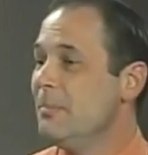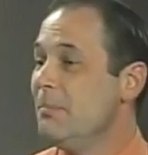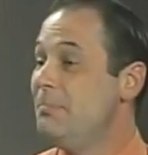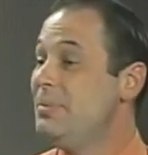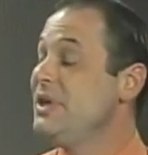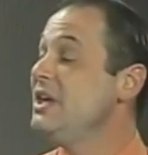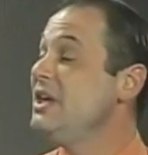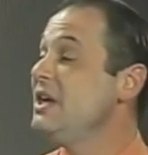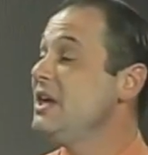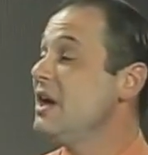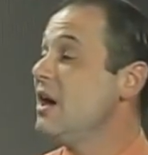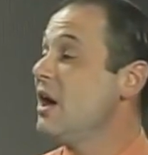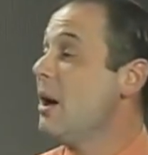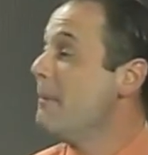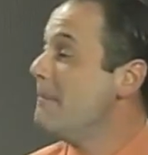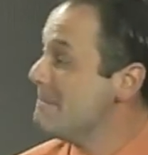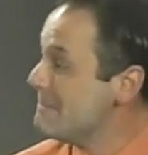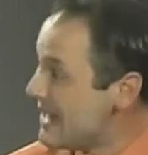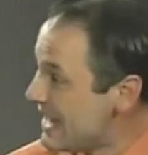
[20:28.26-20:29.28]
be
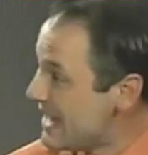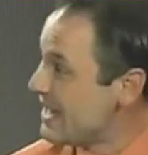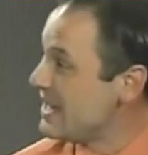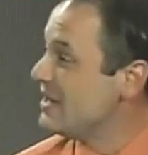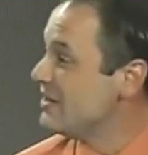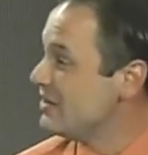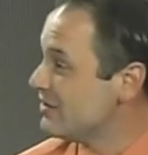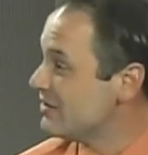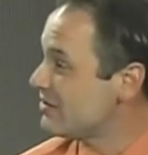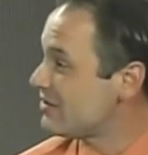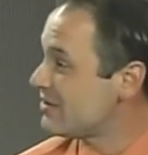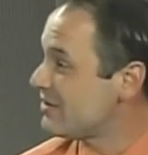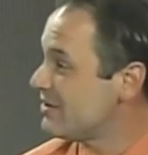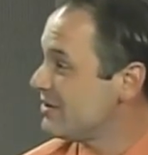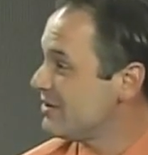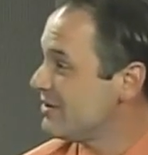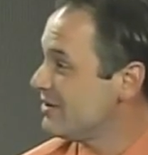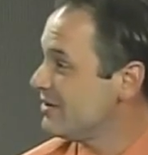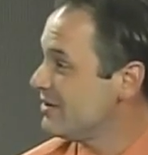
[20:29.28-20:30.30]

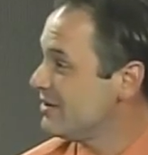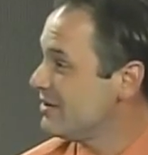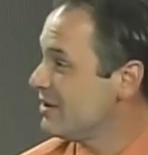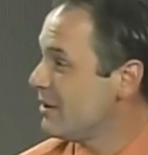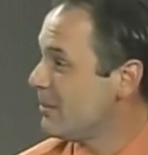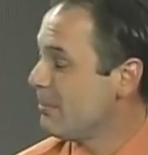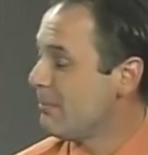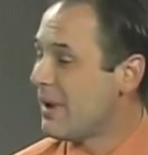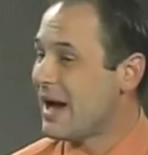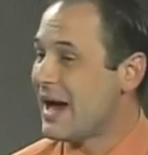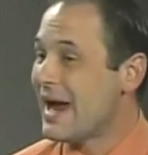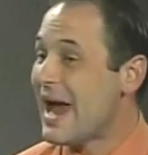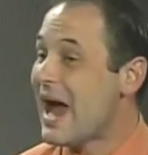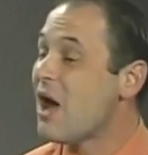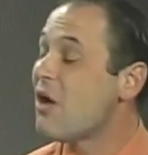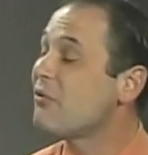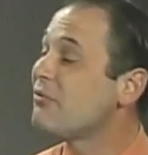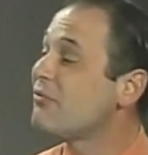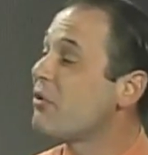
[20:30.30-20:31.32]
amazed by
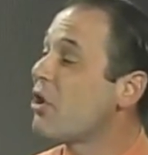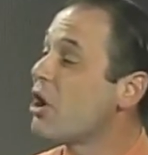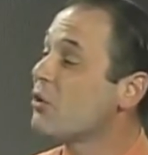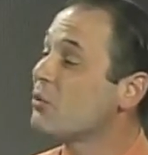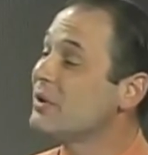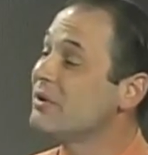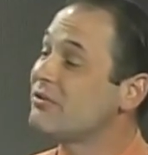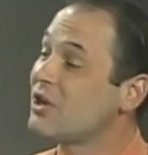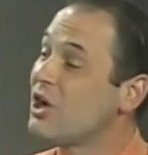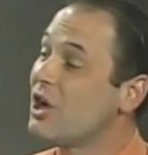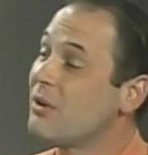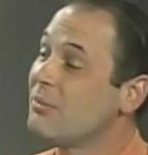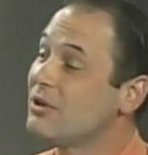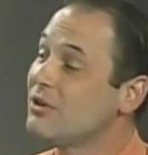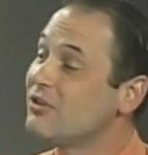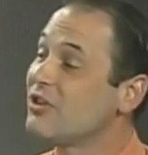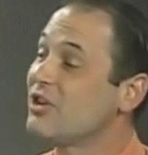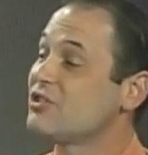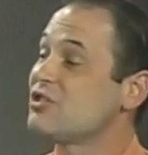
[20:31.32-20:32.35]
how far we've
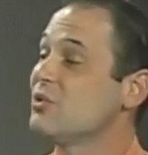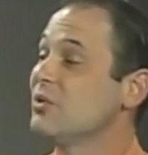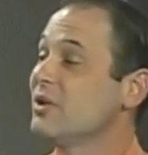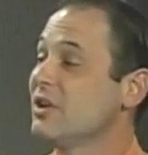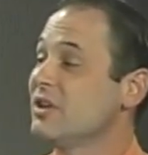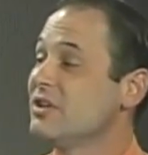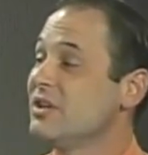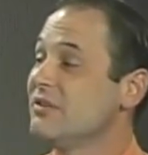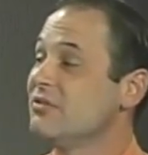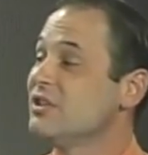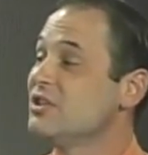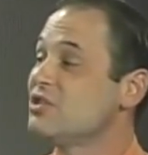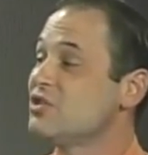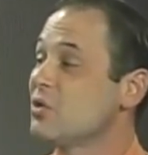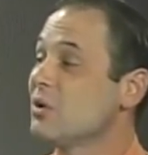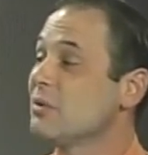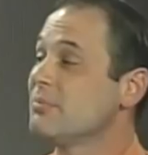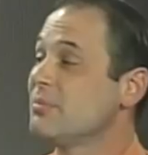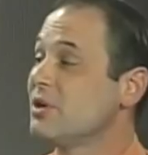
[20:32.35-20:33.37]
come in such a relatively
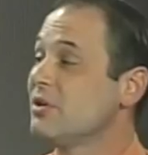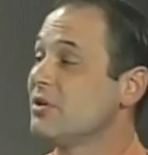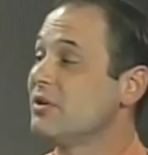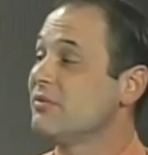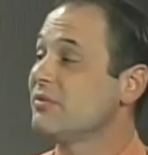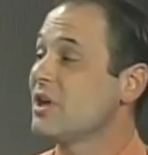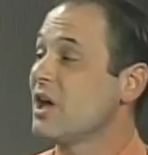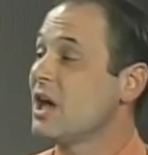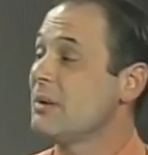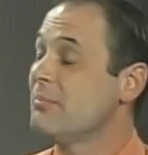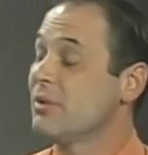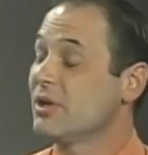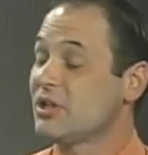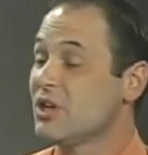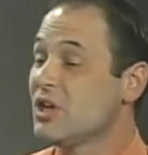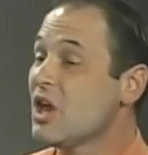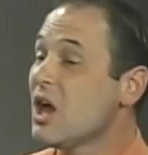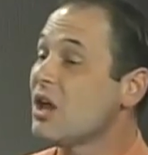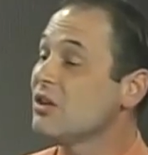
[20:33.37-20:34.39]
short period of time, but
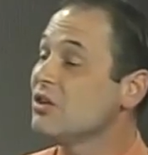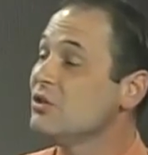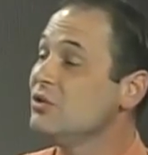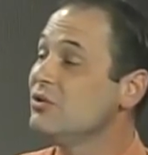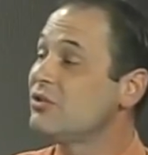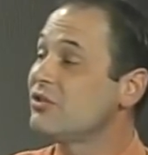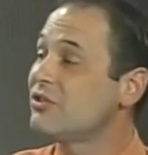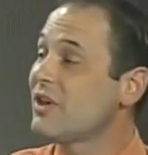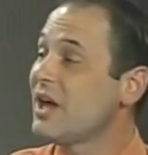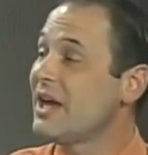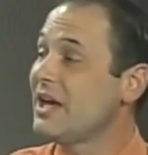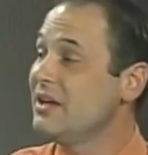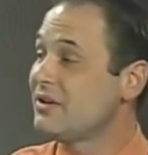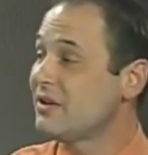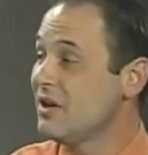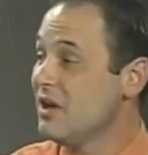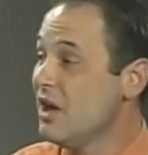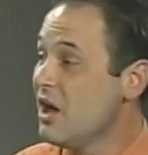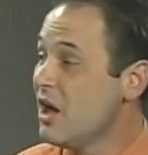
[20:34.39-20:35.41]
to not lose
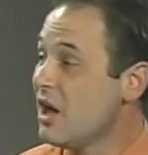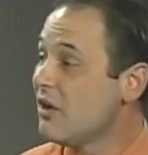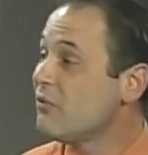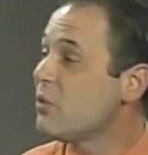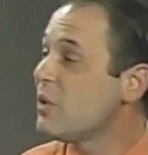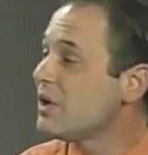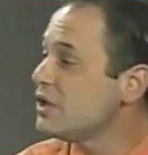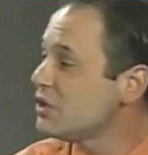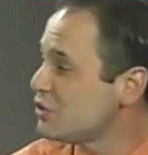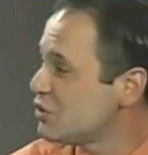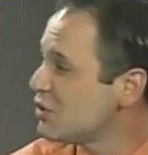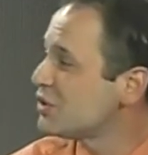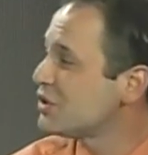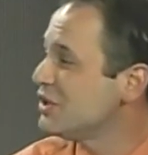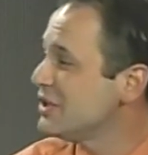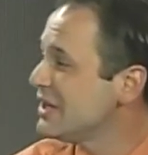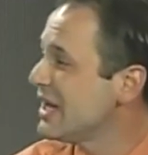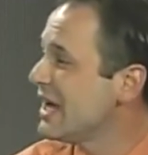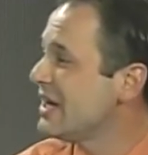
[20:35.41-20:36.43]
sight of what it
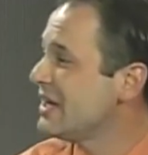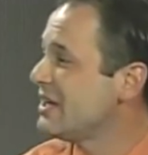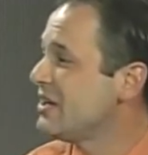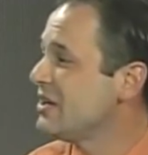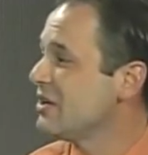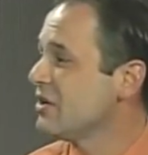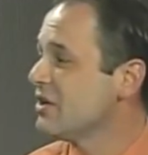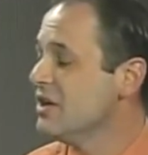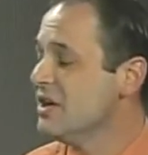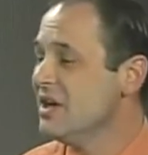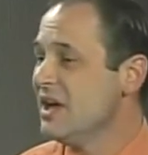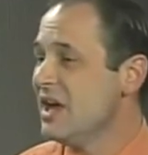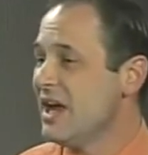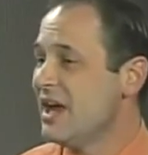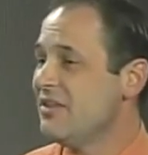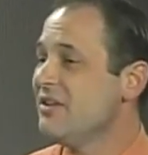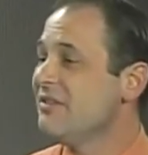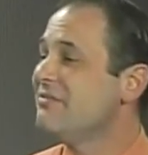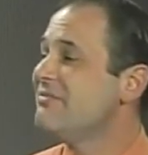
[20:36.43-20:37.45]
took to get here
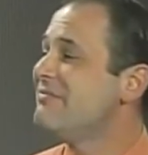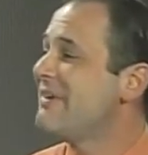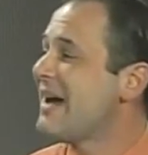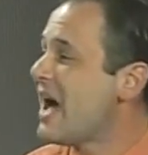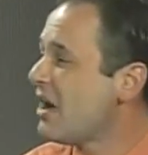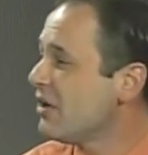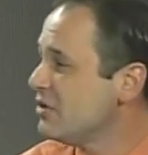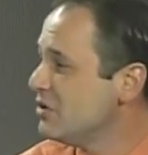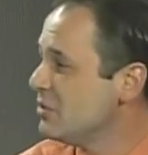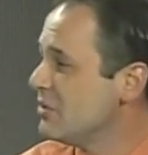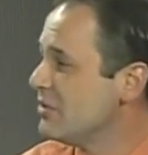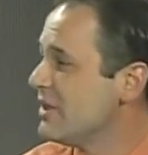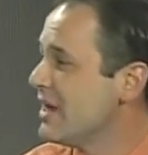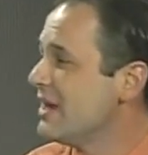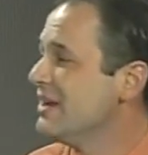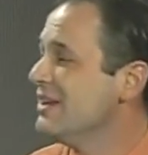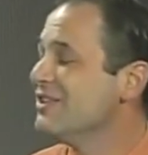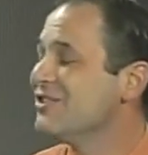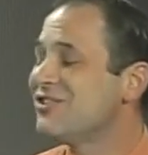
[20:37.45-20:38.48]
and the value
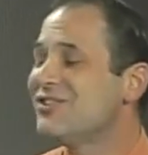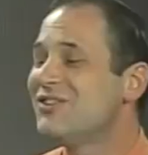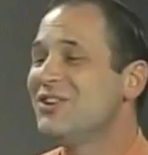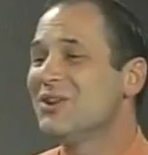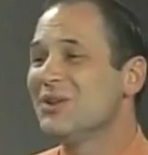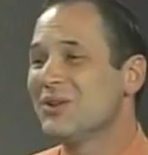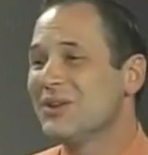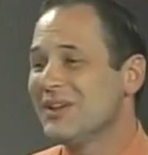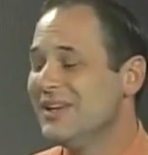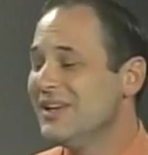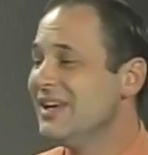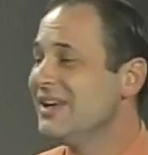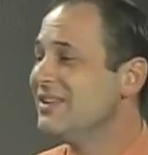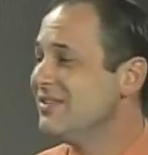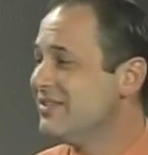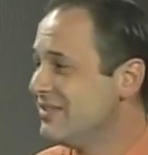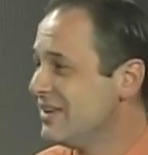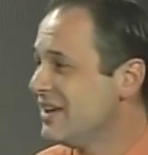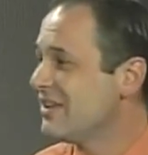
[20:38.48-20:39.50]
that still
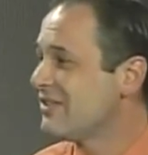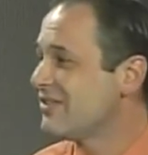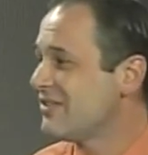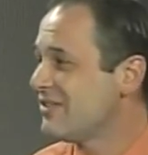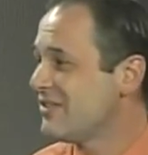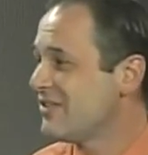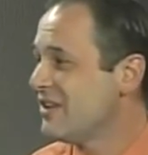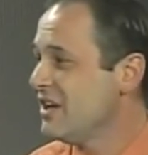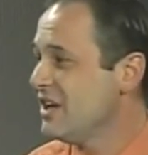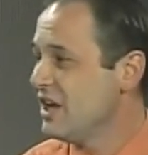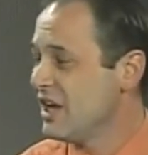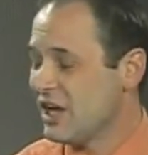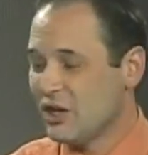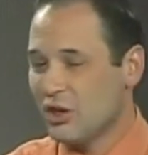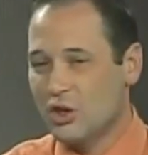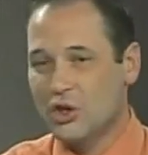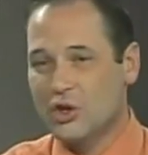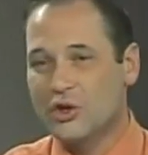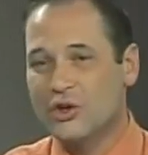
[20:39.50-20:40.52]
exists
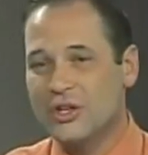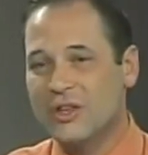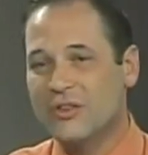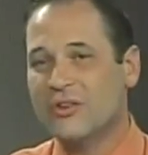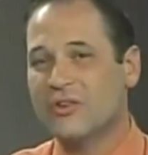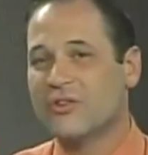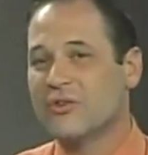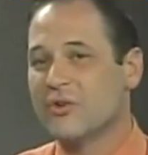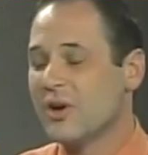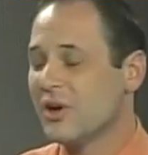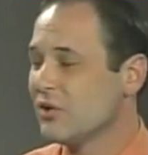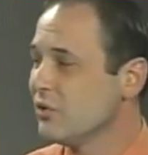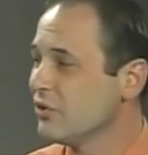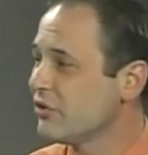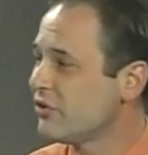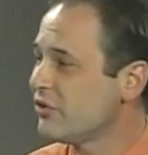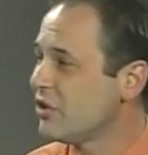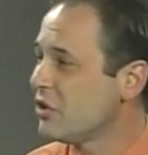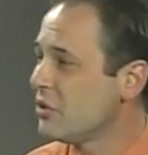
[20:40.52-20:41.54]
in learning the
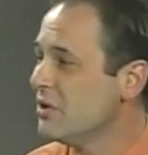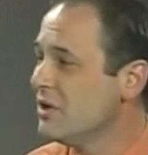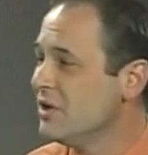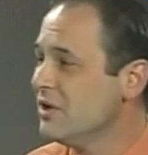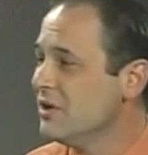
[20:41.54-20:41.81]
struggles, so